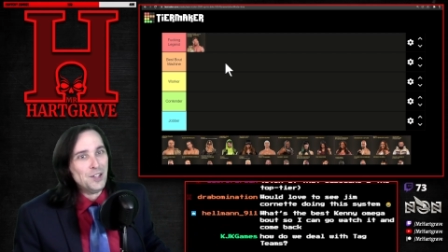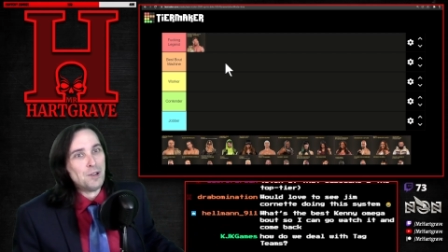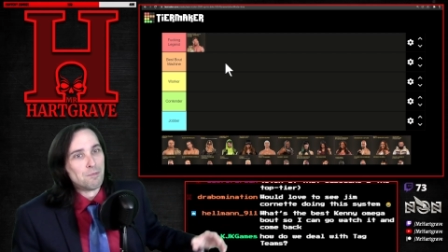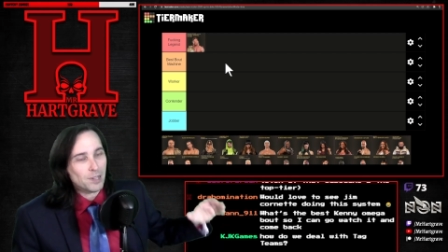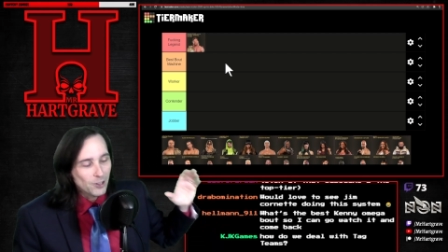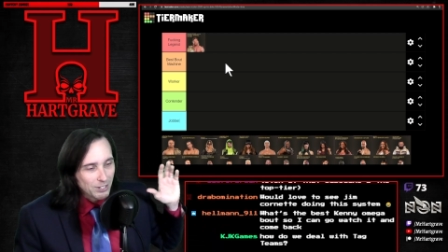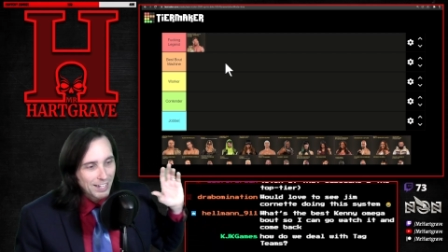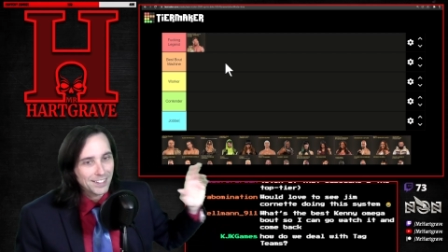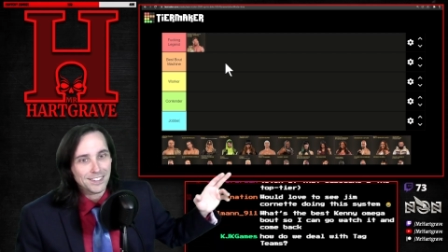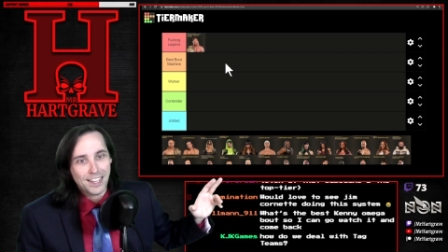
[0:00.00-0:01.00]
But
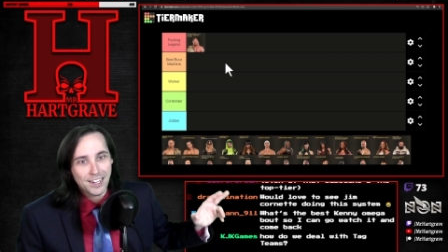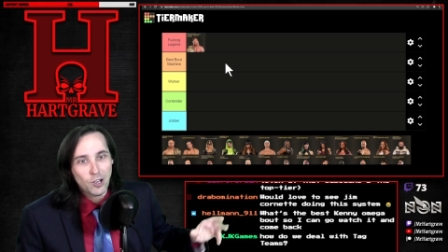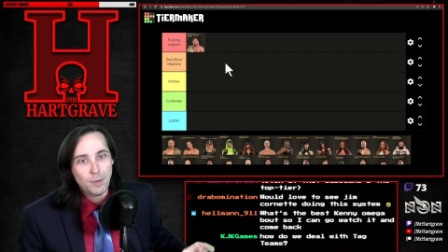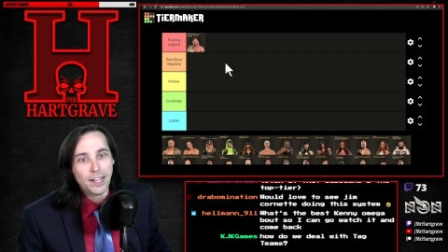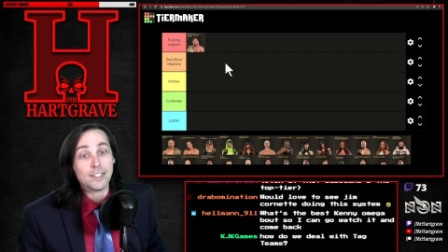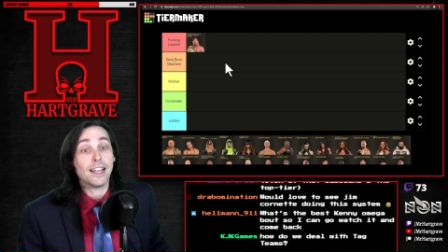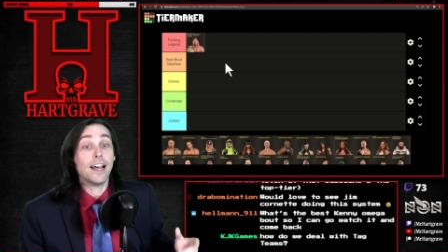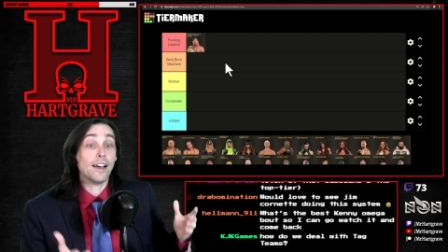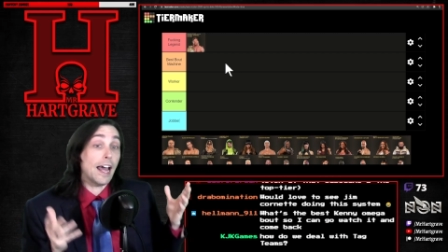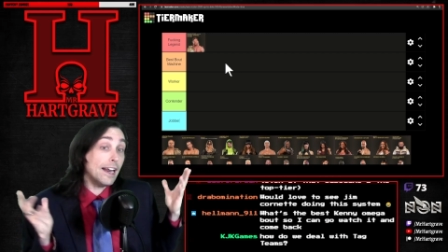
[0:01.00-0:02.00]
okay, Kenny Omega's,
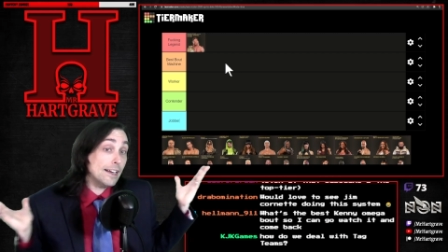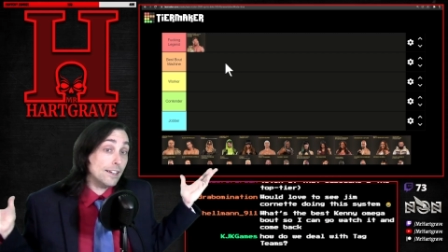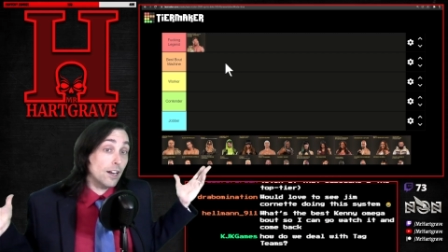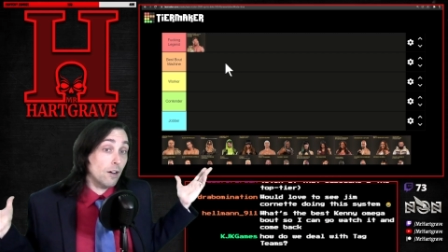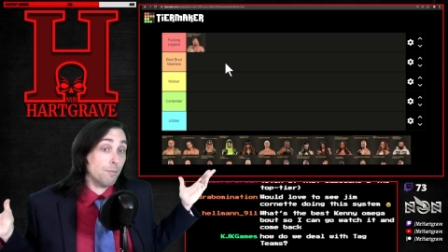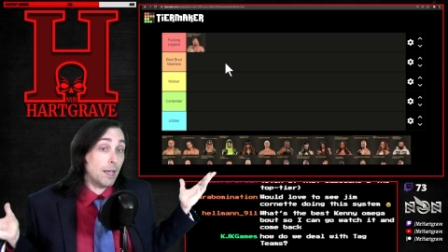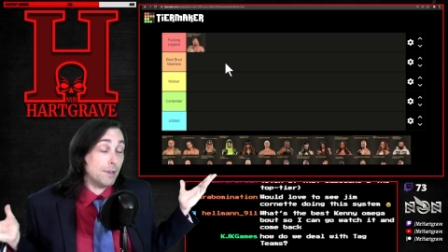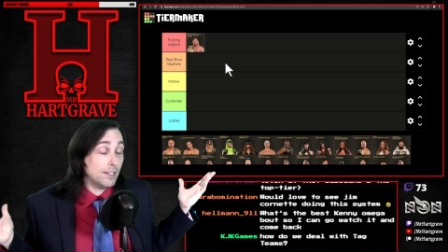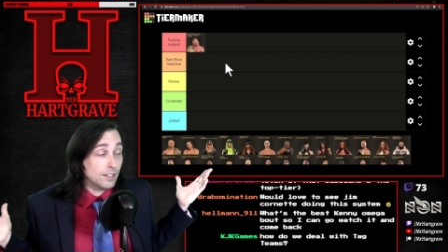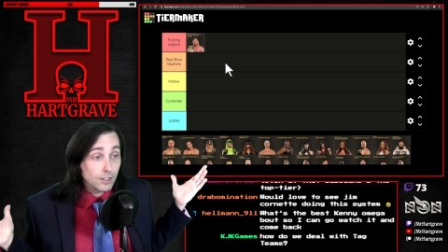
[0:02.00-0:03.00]
and
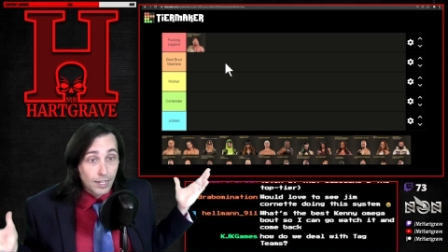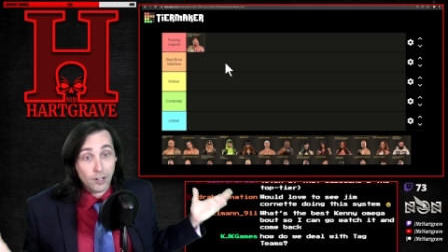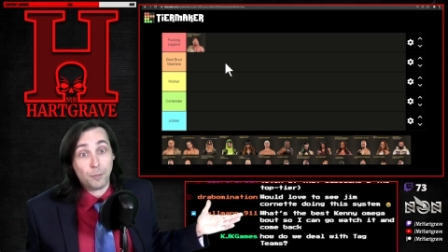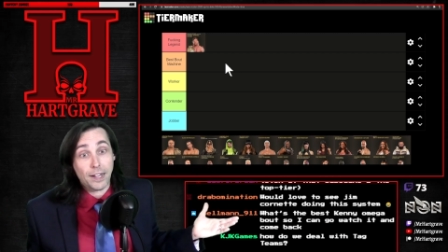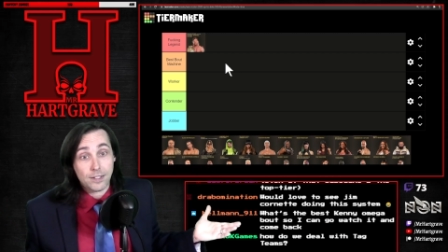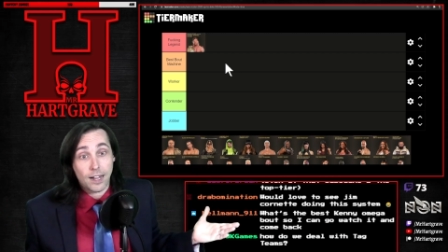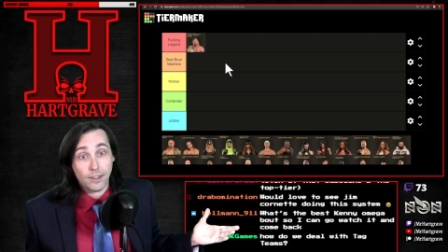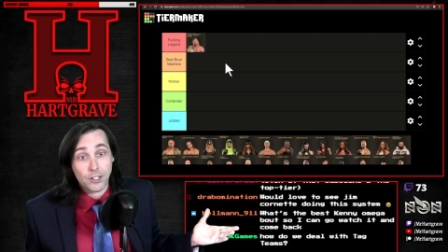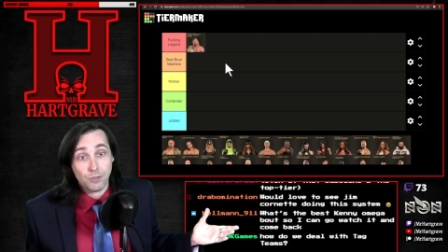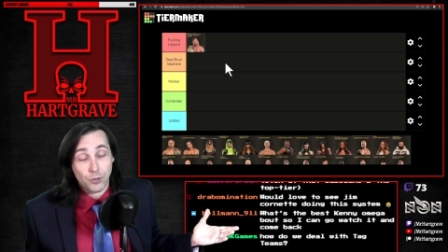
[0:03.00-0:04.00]
maybe Kenny Omega's not a
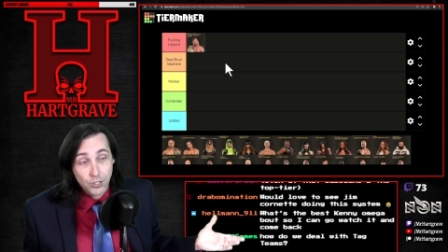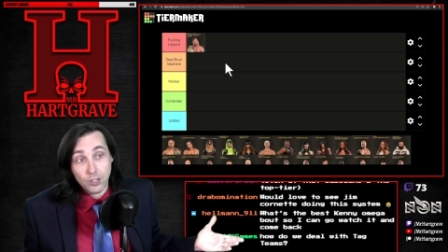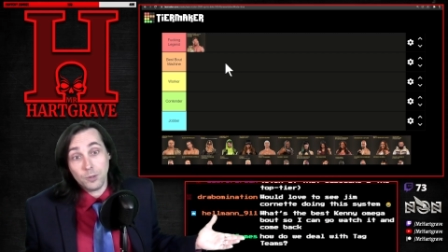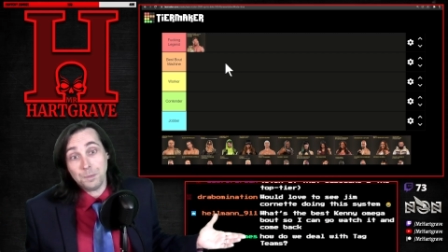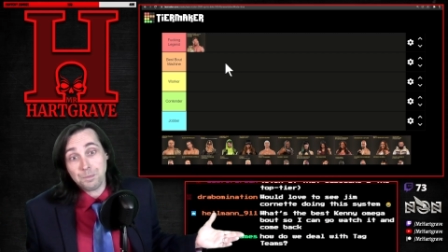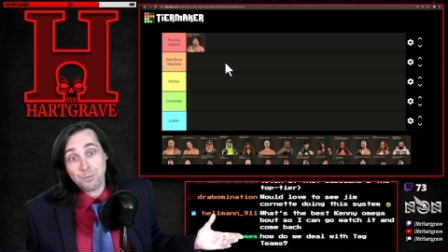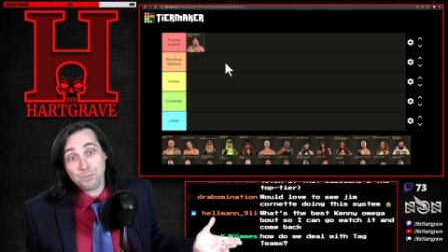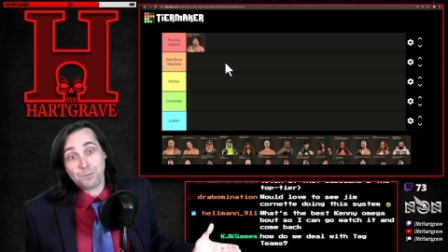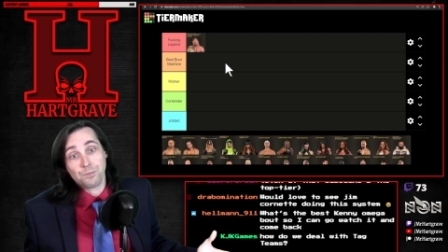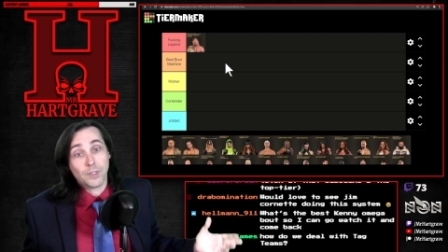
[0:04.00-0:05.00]
legend for you,
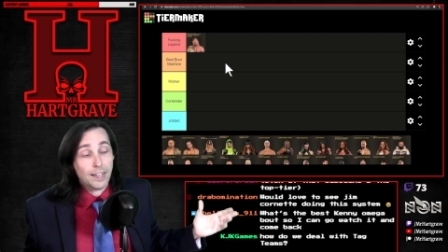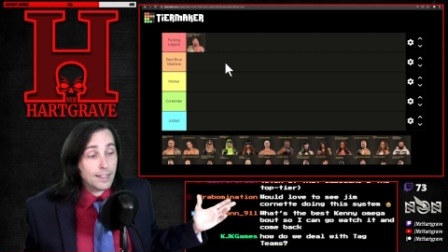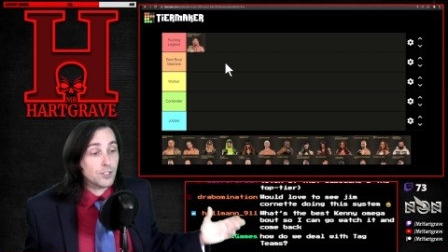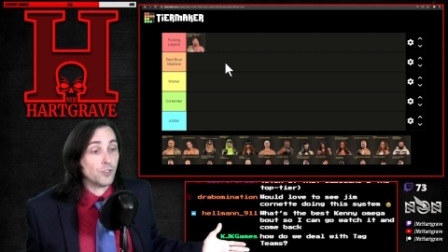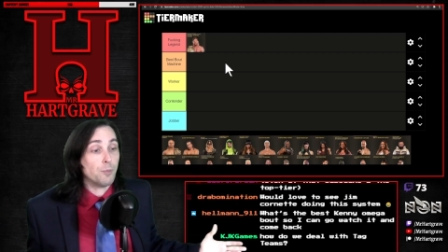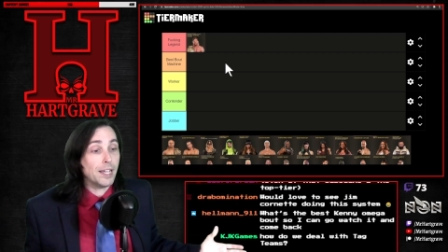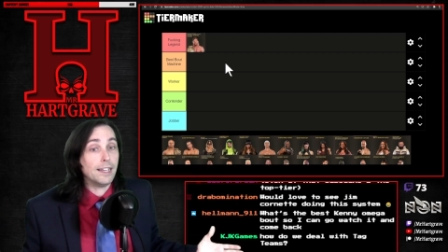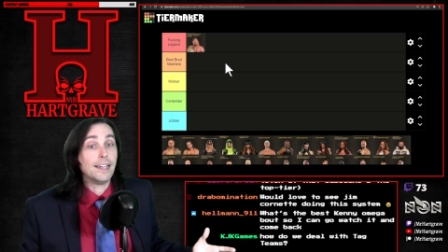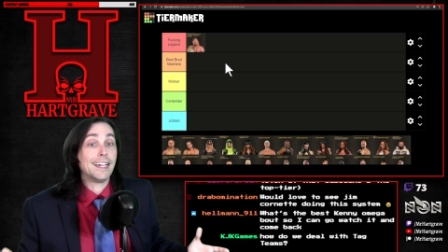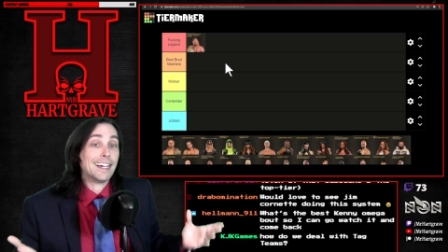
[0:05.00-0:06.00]
is for
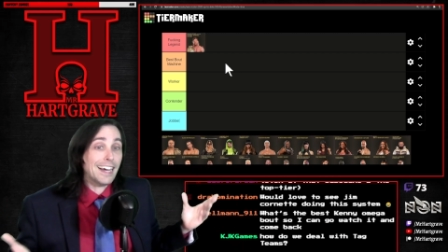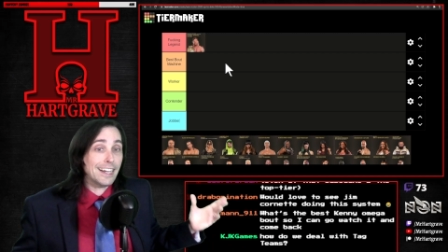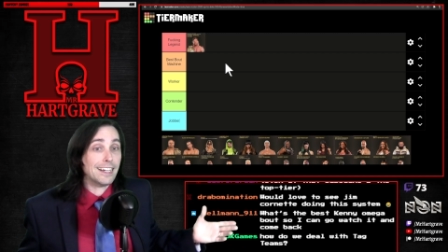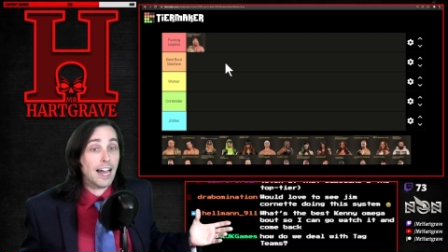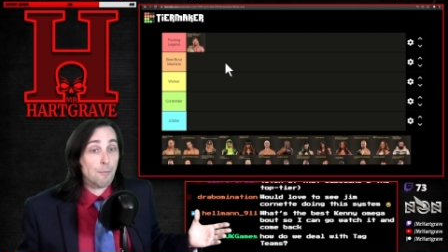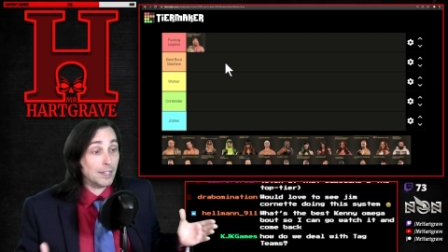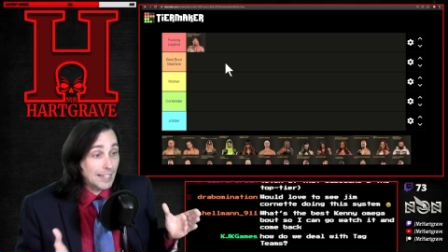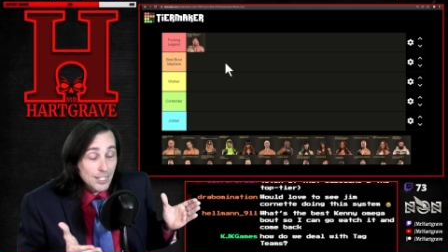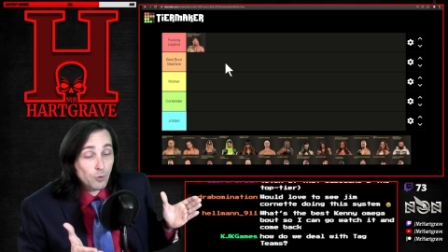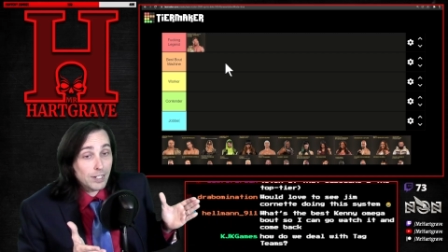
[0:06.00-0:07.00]
me, kind of got me,
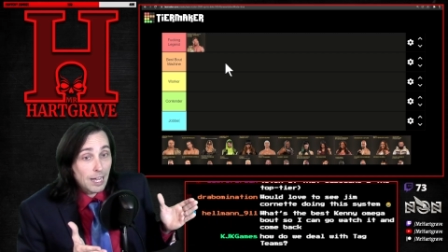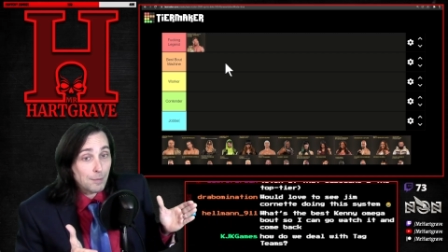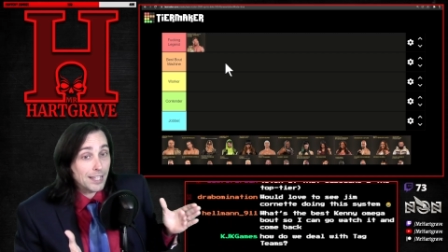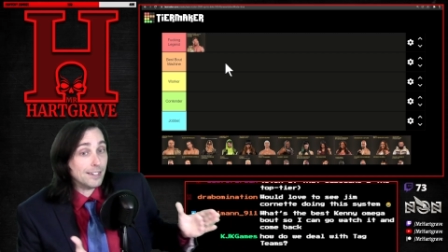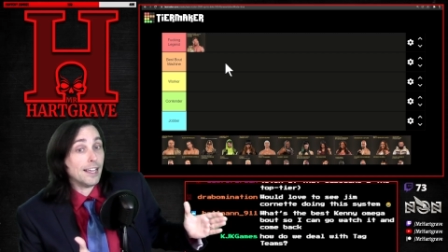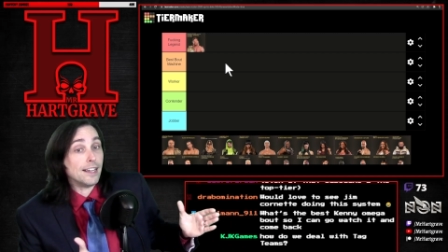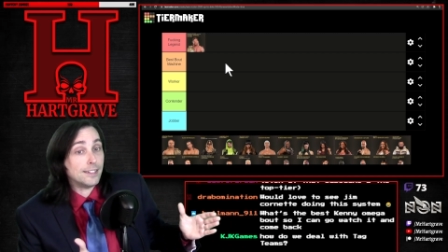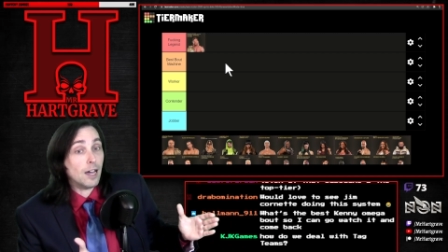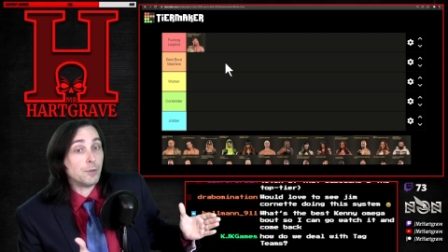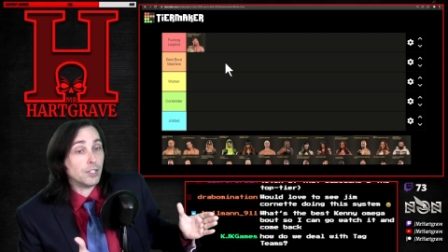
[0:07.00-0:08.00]
that's what got me into
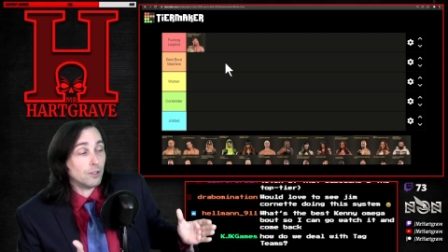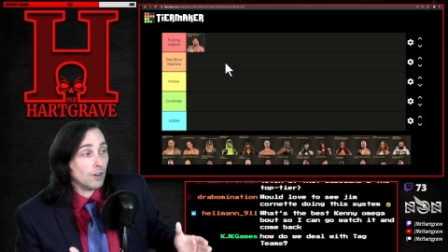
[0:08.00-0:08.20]
AEW.